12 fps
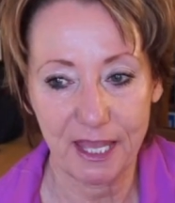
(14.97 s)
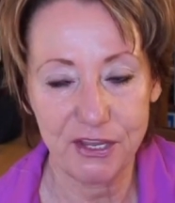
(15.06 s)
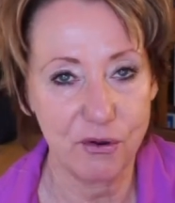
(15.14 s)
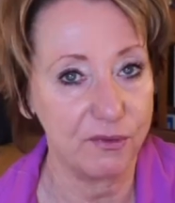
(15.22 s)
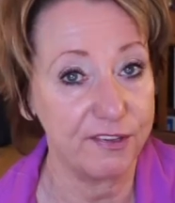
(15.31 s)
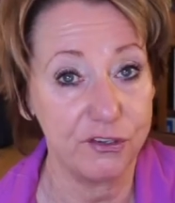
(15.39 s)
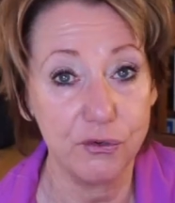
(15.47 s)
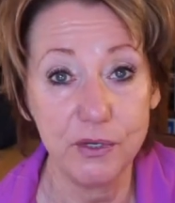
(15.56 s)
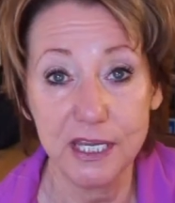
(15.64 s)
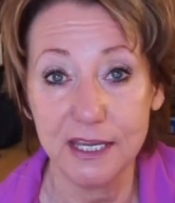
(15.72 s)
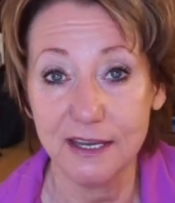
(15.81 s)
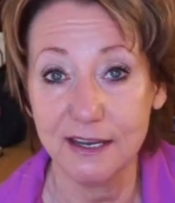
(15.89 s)
You know, it's a new
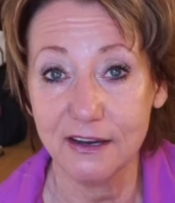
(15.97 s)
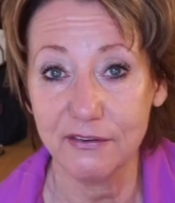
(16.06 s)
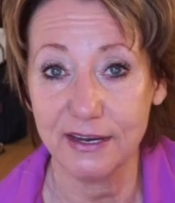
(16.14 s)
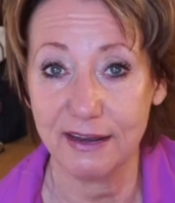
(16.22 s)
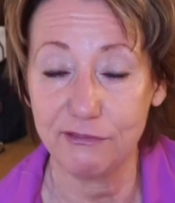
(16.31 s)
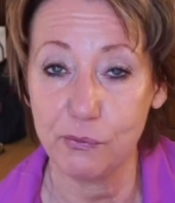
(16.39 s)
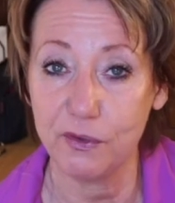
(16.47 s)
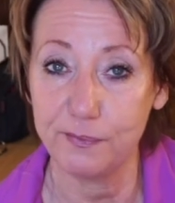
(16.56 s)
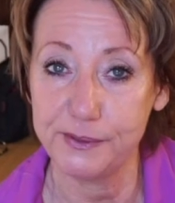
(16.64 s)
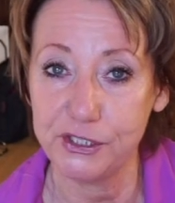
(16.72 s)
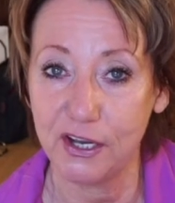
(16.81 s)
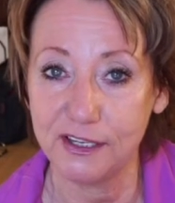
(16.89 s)
year and everyone's
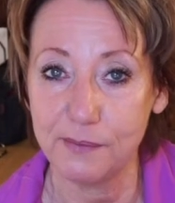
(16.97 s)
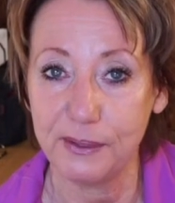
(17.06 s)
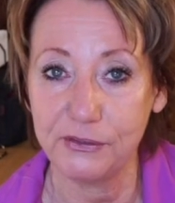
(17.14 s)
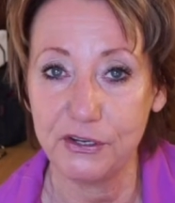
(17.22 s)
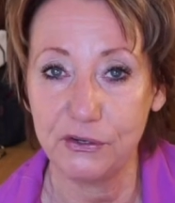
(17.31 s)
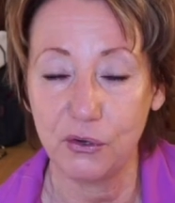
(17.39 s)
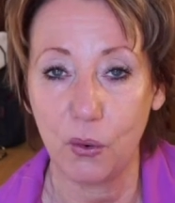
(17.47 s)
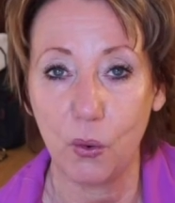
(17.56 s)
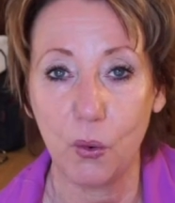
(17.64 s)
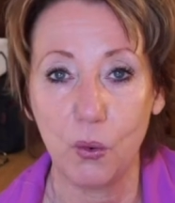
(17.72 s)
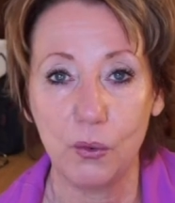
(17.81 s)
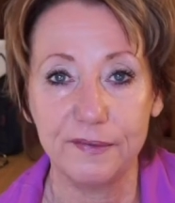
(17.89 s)
been talking about their
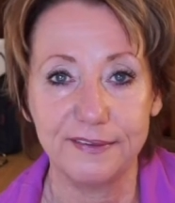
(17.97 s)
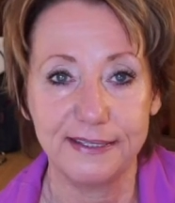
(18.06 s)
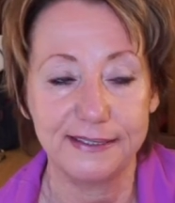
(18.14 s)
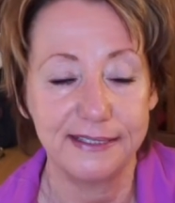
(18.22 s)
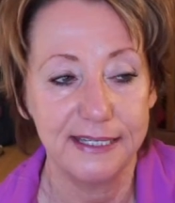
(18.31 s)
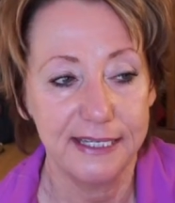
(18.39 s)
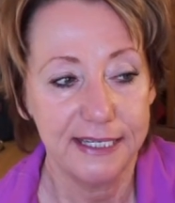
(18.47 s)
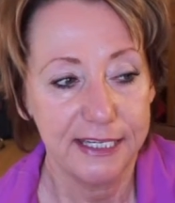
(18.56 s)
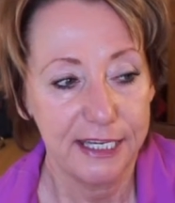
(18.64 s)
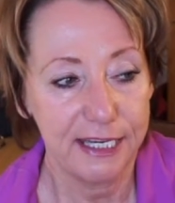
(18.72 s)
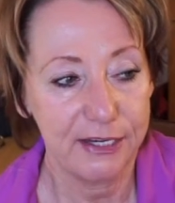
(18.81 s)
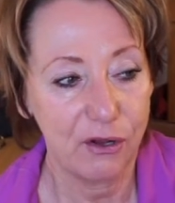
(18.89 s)
goals and
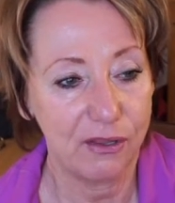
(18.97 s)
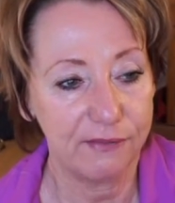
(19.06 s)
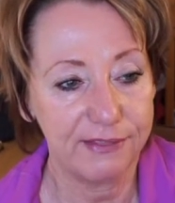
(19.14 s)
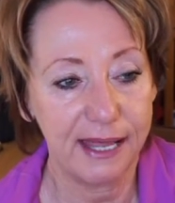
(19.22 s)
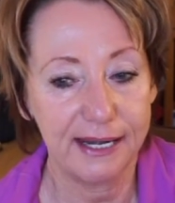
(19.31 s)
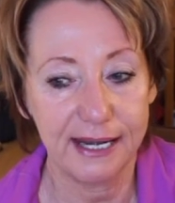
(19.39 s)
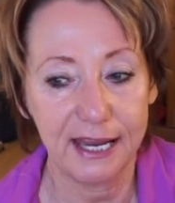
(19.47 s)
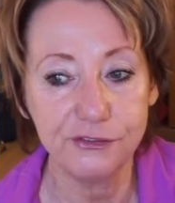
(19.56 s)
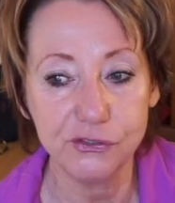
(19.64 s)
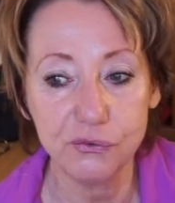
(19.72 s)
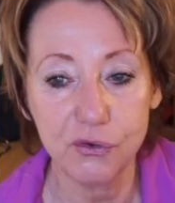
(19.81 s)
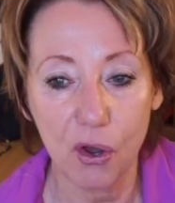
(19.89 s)
all of that, and I
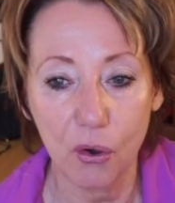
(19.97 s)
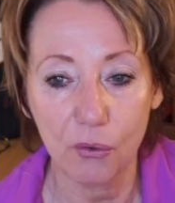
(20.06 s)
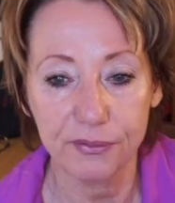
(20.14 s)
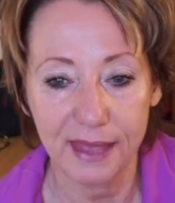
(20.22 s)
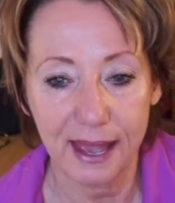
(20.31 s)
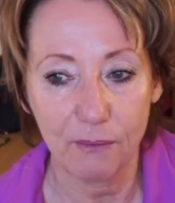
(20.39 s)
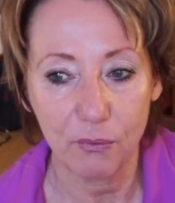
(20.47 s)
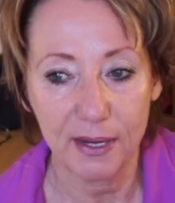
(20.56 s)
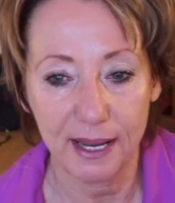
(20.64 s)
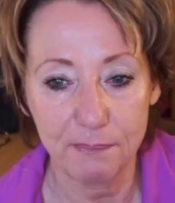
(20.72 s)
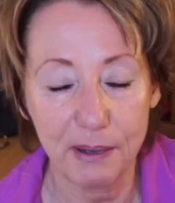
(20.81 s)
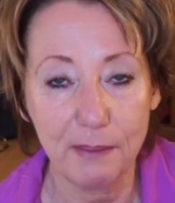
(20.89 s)
do know that when
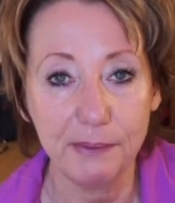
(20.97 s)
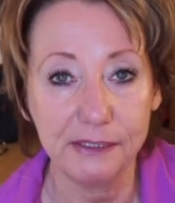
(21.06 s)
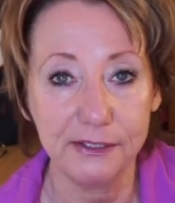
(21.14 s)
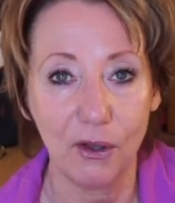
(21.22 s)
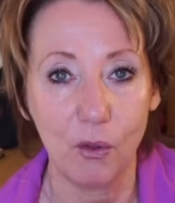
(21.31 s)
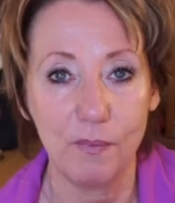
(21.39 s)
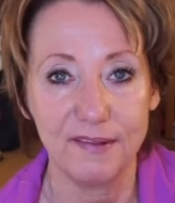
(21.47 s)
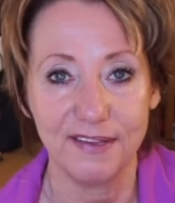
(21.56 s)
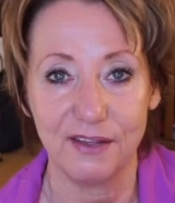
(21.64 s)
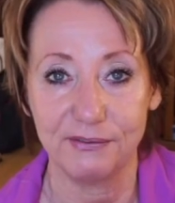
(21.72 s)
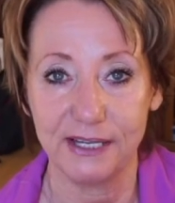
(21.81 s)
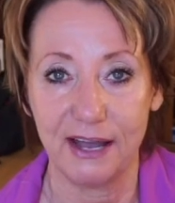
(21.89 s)
I publicly hold
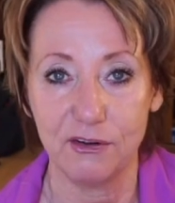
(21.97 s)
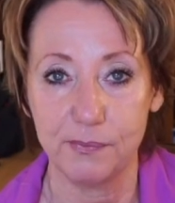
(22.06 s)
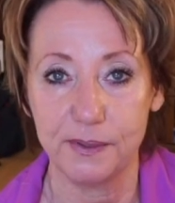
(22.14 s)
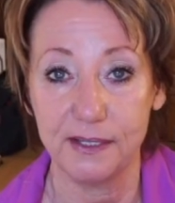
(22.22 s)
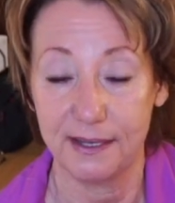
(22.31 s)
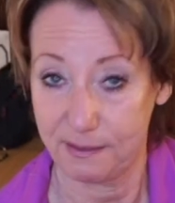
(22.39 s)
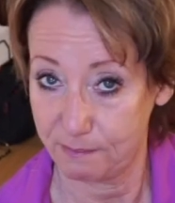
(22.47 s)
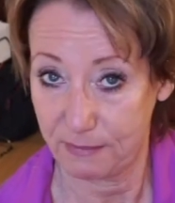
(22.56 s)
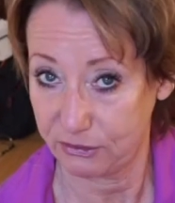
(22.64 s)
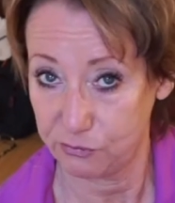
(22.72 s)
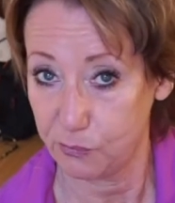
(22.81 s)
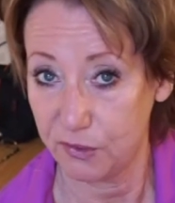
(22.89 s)
myself accountable, I'm
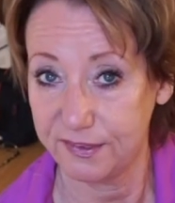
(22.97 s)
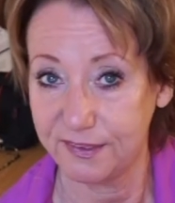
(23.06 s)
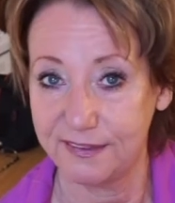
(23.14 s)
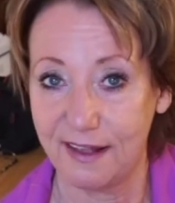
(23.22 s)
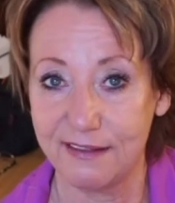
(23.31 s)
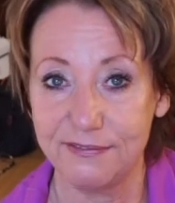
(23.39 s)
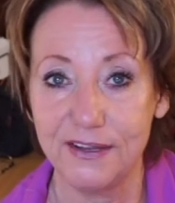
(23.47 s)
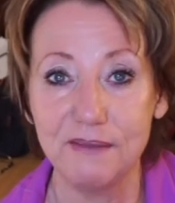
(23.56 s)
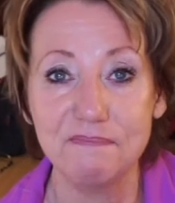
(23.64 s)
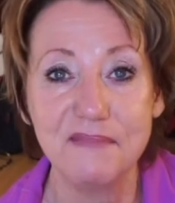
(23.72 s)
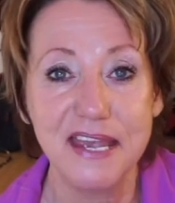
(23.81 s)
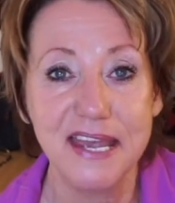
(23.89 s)
much more successful.